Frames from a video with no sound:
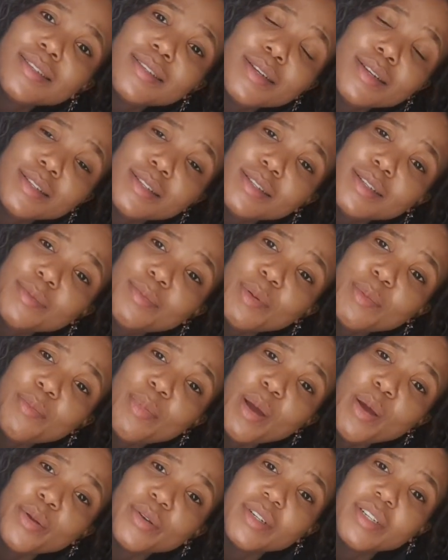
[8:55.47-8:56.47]
the sleeping
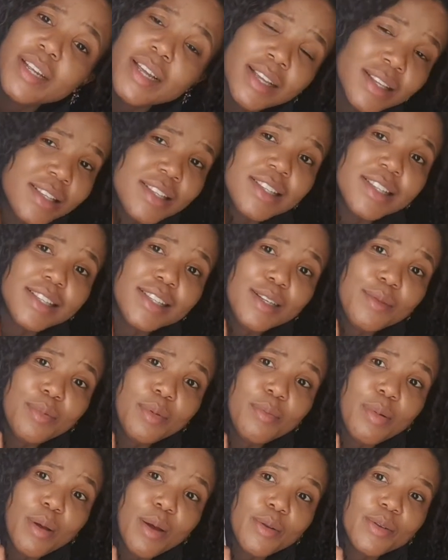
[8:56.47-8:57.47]
pound. It is
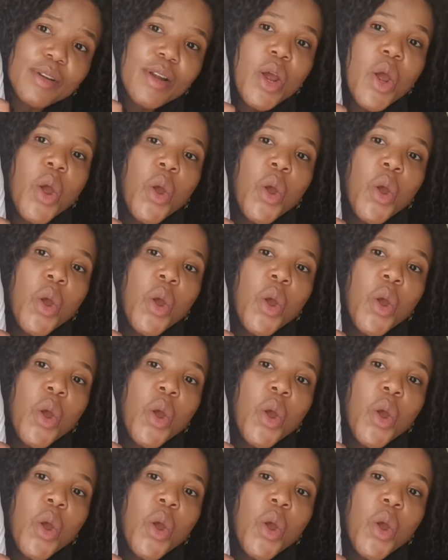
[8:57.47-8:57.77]
sleeping pound.